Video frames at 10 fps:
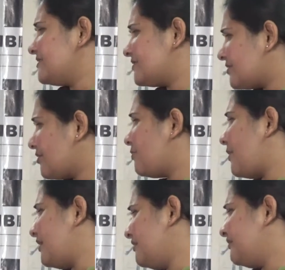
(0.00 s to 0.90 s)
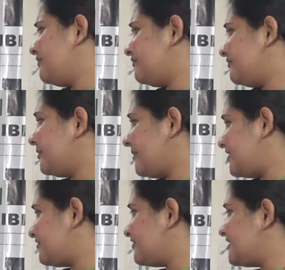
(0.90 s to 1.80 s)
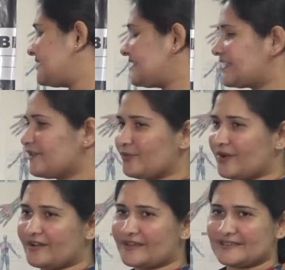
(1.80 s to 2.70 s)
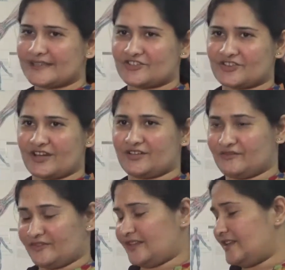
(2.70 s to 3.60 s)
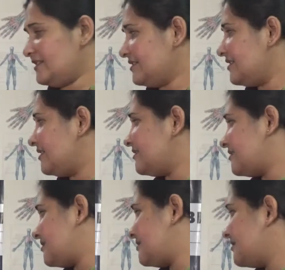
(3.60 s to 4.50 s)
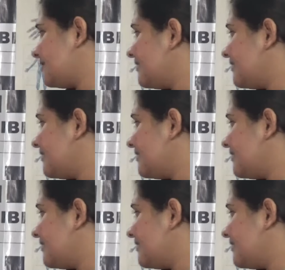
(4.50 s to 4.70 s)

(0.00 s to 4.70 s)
So one of the metaphors that can work in such kind of a case is